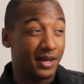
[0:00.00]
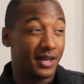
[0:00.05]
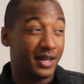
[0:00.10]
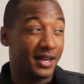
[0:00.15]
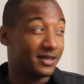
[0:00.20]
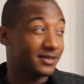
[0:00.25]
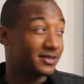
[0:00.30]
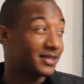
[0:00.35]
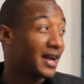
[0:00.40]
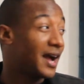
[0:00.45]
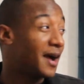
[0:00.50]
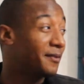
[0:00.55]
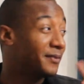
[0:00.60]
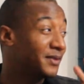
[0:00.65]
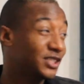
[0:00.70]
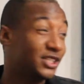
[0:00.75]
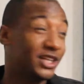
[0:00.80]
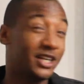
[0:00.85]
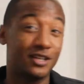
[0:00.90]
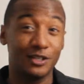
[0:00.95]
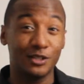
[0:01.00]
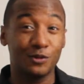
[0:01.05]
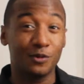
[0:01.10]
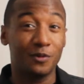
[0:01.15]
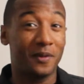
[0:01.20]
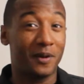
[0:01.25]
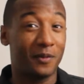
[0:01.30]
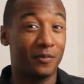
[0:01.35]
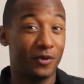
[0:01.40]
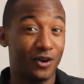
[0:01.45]
And I was like, I'm going to share this with
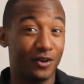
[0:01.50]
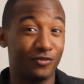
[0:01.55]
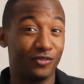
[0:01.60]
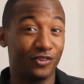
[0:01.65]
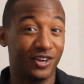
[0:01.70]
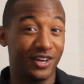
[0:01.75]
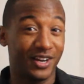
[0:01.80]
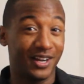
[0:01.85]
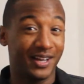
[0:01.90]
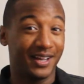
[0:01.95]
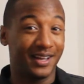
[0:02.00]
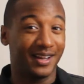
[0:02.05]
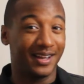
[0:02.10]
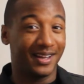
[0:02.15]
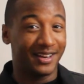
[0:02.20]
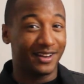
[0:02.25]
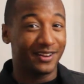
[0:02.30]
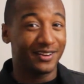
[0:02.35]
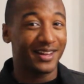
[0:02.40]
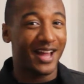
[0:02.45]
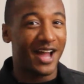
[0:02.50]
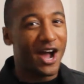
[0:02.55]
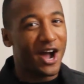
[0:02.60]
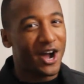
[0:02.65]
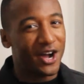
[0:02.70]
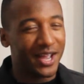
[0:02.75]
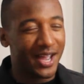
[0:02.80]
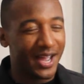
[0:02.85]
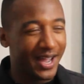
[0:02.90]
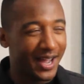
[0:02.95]
my boyfriend. And they were like,
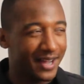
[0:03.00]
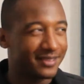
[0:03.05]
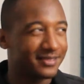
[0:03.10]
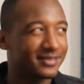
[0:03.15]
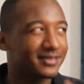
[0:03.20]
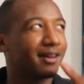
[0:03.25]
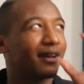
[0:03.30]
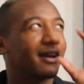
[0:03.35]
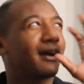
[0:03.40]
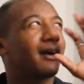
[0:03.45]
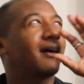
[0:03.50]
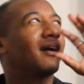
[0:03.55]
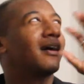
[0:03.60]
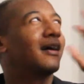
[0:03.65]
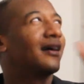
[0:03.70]
okay. I was like,